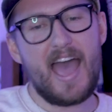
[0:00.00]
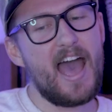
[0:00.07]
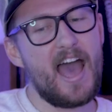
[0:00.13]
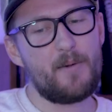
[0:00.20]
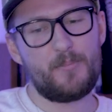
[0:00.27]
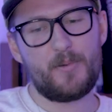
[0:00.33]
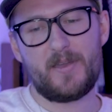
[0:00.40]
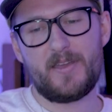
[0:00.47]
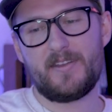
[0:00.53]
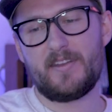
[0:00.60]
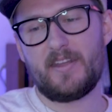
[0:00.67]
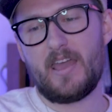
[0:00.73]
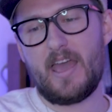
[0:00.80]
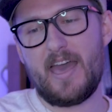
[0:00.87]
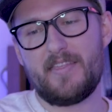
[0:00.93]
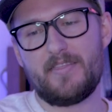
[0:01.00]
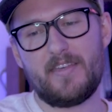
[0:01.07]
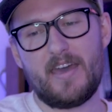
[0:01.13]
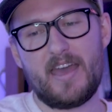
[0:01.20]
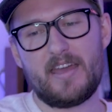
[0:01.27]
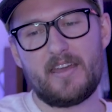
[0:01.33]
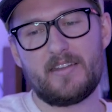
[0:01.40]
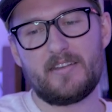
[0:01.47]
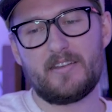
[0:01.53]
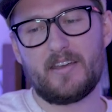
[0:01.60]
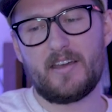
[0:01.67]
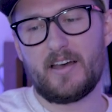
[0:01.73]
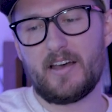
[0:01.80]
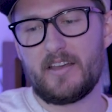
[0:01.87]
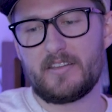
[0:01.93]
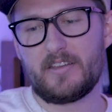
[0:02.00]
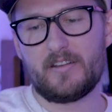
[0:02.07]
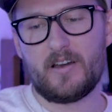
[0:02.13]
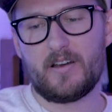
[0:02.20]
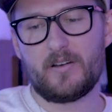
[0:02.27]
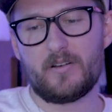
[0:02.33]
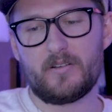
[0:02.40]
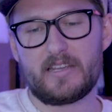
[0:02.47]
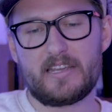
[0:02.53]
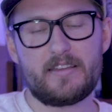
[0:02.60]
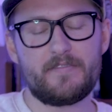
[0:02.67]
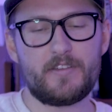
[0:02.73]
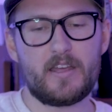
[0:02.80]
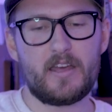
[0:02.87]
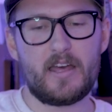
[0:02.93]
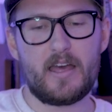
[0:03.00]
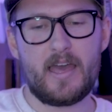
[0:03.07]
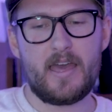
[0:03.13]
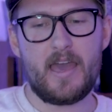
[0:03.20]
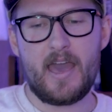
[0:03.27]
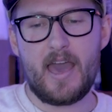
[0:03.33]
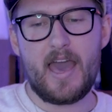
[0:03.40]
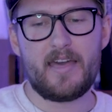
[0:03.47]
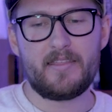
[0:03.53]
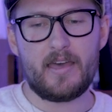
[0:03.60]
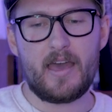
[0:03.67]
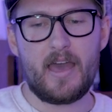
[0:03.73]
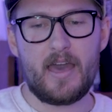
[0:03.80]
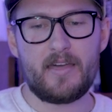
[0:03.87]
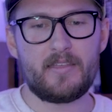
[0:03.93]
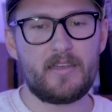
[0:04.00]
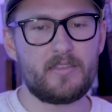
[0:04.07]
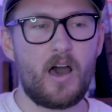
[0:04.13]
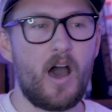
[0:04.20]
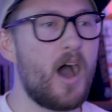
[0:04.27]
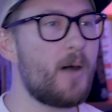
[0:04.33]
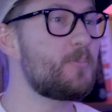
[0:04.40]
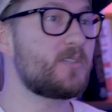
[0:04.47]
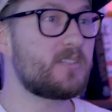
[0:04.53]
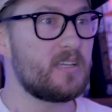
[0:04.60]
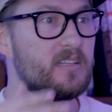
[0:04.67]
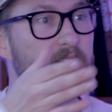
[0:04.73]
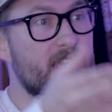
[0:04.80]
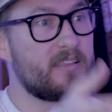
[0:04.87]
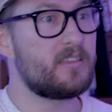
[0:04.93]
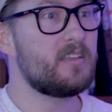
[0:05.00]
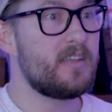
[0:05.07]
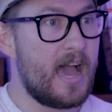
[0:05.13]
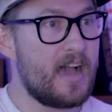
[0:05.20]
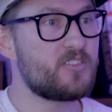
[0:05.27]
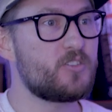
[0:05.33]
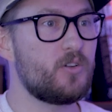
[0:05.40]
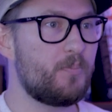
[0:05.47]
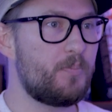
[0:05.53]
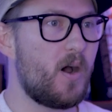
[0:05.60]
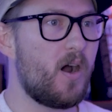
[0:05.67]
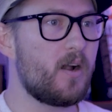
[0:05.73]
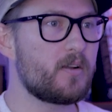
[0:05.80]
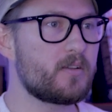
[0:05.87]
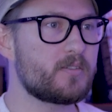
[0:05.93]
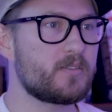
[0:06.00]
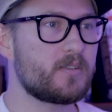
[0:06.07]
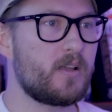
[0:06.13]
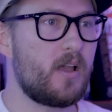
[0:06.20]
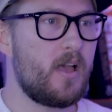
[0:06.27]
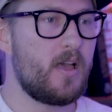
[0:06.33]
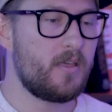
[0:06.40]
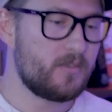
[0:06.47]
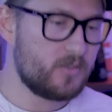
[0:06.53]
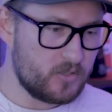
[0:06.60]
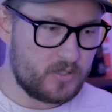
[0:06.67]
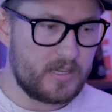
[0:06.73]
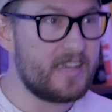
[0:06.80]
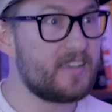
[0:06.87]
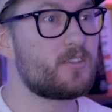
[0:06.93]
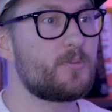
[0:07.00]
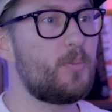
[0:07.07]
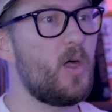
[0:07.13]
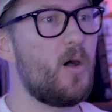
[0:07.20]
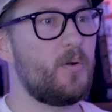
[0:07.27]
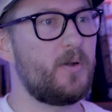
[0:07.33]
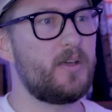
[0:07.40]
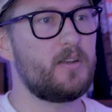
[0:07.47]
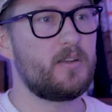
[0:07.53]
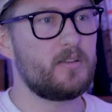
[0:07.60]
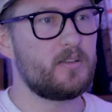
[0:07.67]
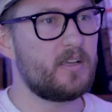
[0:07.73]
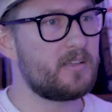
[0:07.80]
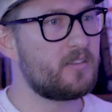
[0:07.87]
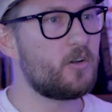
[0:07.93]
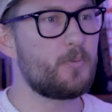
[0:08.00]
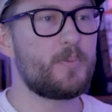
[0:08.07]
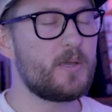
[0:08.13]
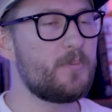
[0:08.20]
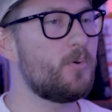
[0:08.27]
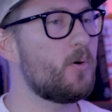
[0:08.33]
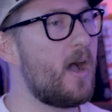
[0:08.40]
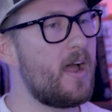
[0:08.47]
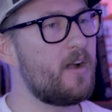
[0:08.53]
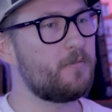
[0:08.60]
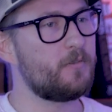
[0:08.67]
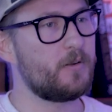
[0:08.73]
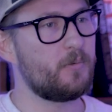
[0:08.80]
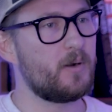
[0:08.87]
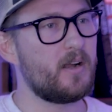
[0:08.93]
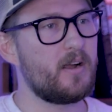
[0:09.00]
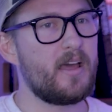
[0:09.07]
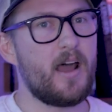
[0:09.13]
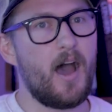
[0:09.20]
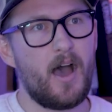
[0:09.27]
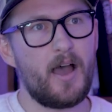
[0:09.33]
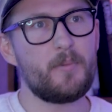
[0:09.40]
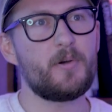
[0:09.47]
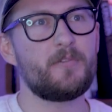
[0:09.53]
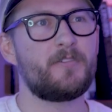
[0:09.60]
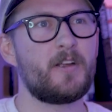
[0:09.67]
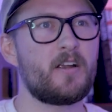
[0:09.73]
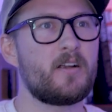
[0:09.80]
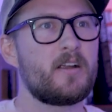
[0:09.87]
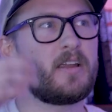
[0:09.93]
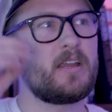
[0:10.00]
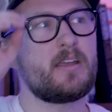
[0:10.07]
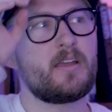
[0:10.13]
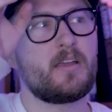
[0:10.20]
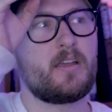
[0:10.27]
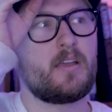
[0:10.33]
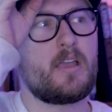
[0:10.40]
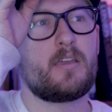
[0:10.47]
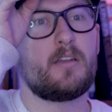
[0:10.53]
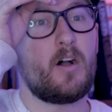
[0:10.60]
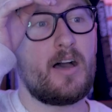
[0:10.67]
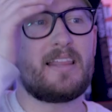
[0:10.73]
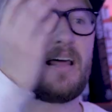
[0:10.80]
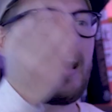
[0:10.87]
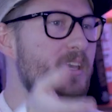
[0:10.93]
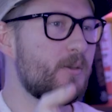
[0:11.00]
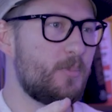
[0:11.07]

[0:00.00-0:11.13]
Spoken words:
happened, and then even and then the opposite, like the national parks just exploded. Like there are people everywhere, and I'm a very I like